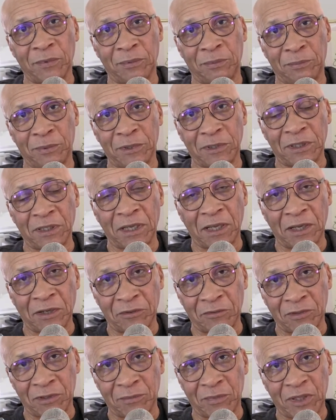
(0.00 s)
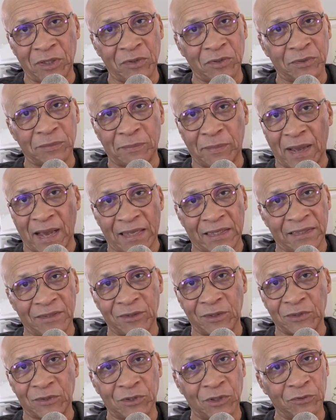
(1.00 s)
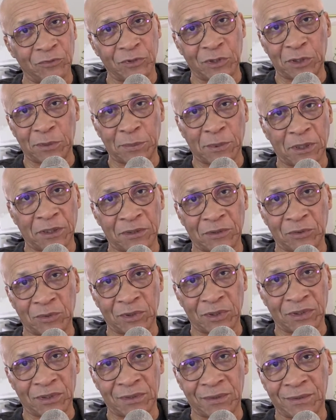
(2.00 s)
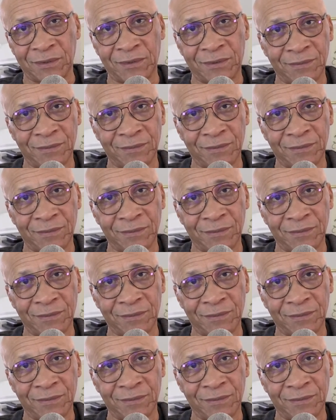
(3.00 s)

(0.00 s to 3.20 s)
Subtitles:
pretty angry because Biden does not respond to his,